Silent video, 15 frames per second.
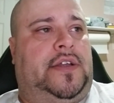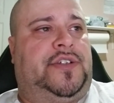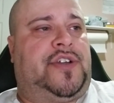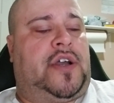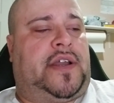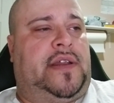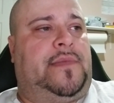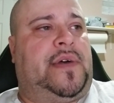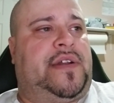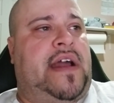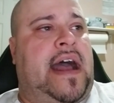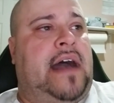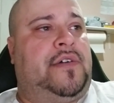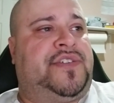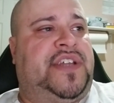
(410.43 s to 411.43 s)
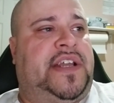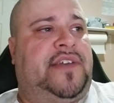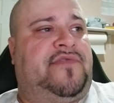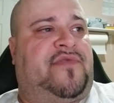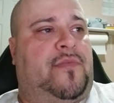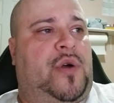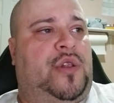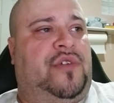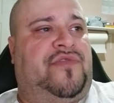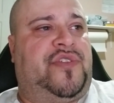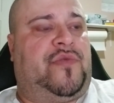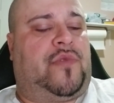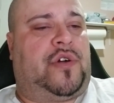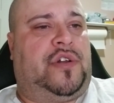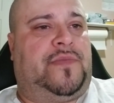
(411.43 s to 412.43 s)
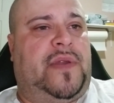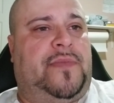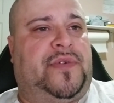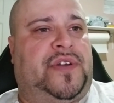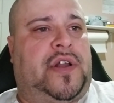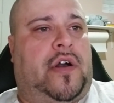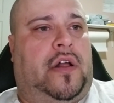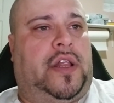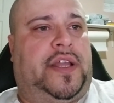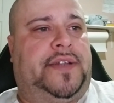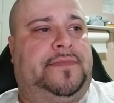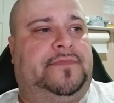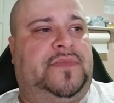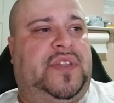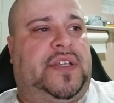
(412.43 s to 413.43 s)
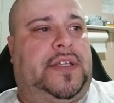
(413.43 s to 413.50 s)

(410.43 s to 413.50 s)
Talking about housing from all over the world. People could call in